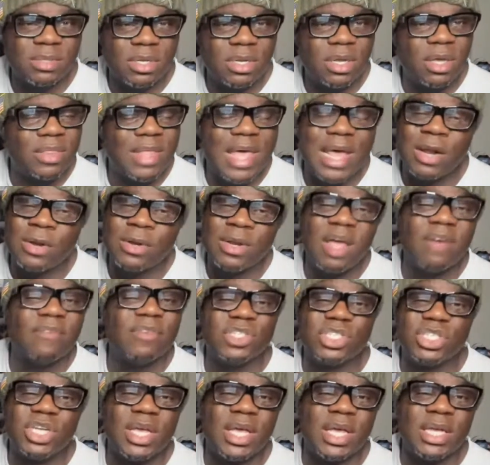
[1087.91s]
You know, that'll
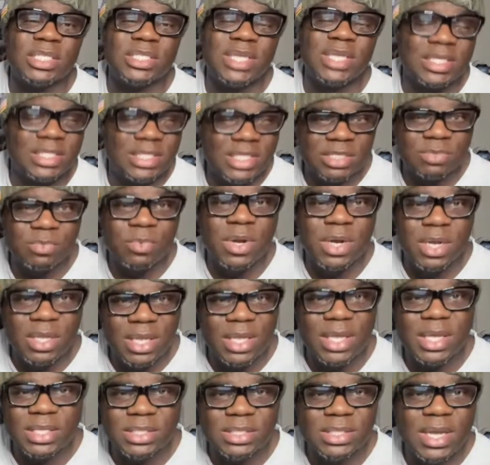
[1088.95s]
never change. That's just what it
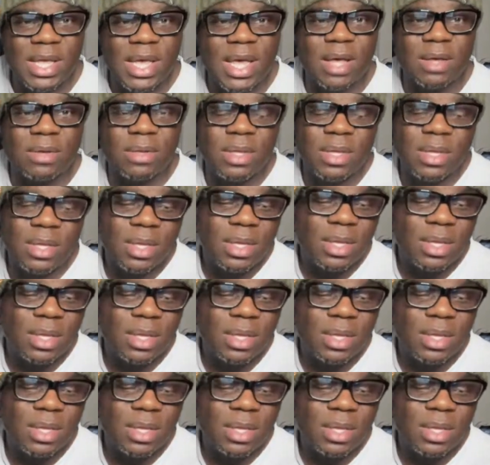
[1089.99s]
is now.